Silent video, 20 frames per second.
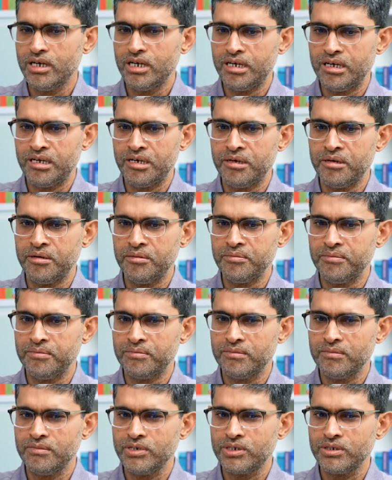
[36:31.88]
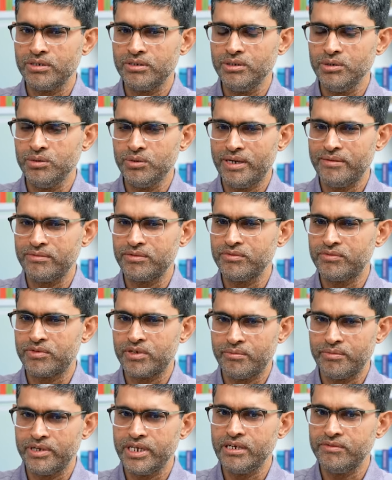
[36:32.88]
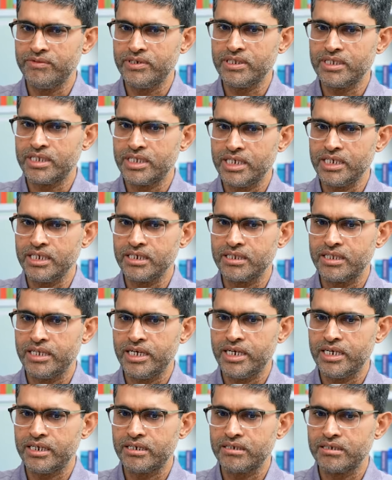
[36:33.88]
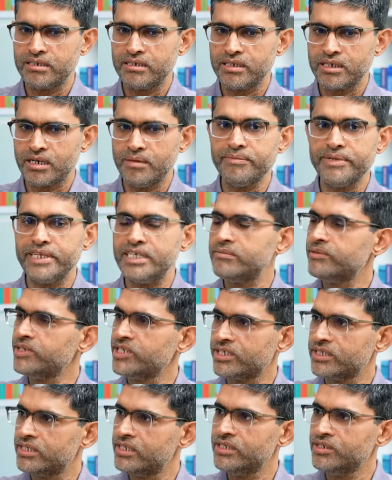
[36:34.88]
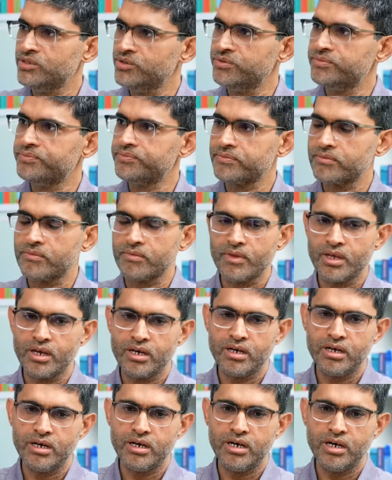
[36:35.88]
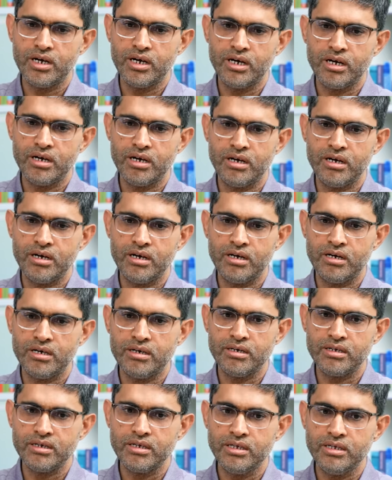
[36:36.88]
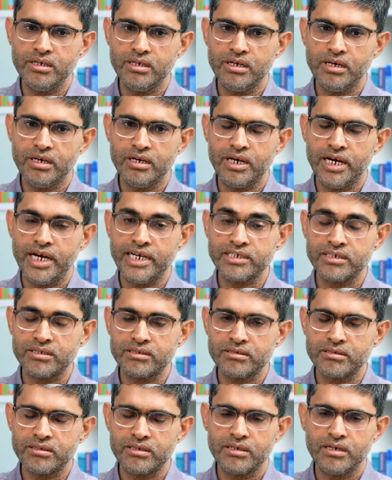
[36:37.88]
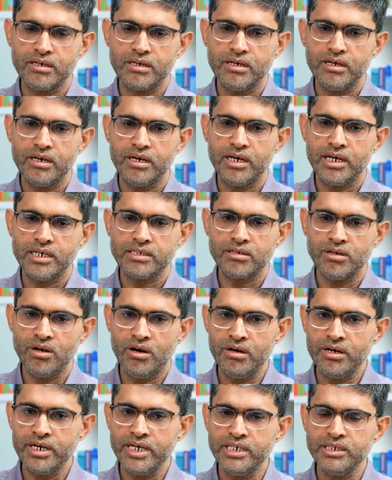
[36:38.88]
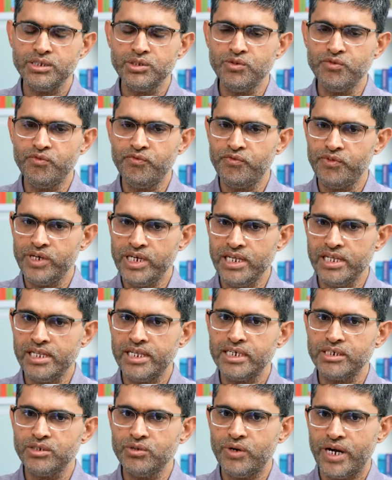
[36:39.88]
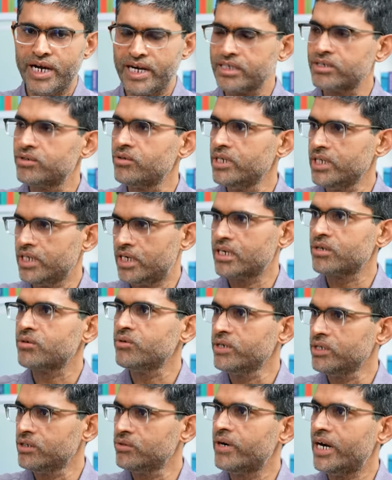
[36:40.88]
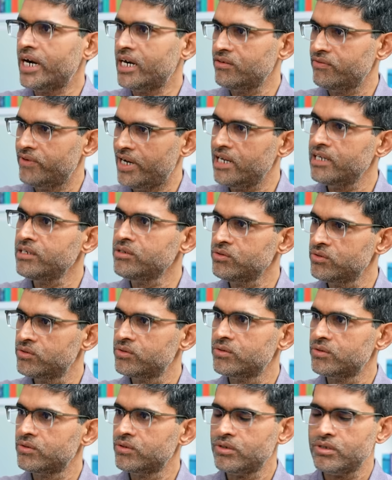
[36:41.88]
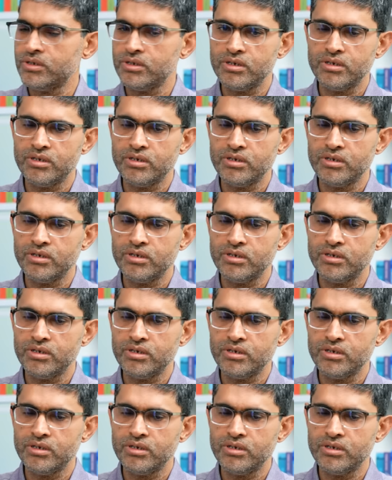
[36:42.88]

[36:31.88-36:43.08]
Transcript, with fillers: Um, because you have to from day one think that the company is bigger than you. Right. Uh, as as long as you feel that you actually are going to add value. Yeah.